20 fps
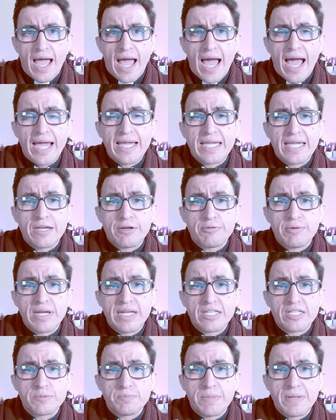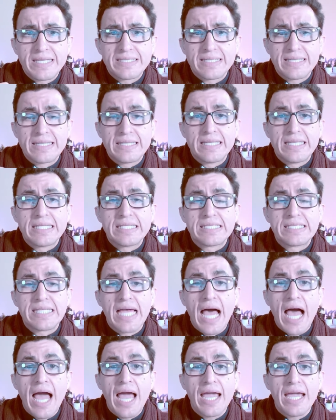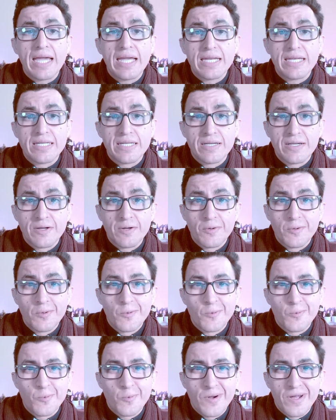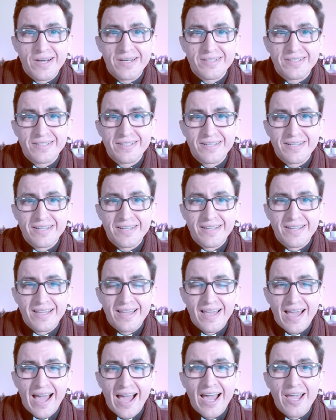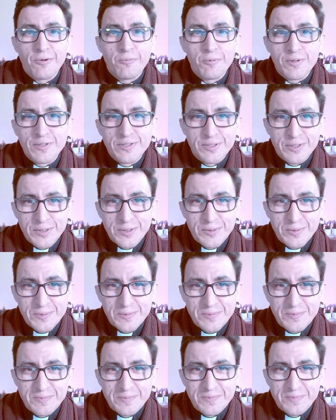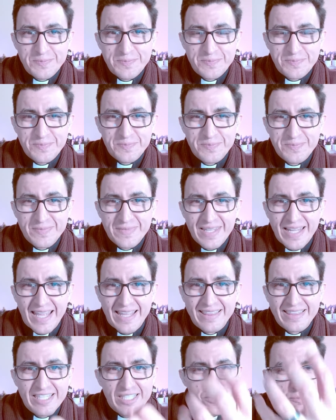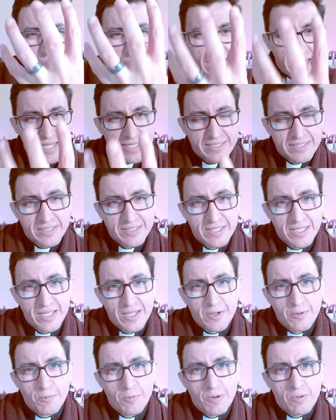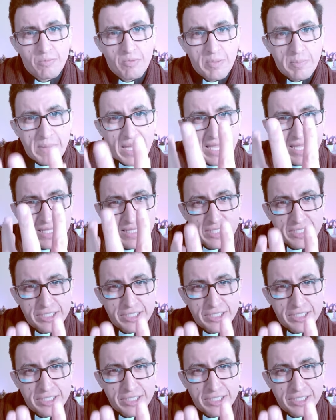I can create a space and decide what I will do. And this space where we make a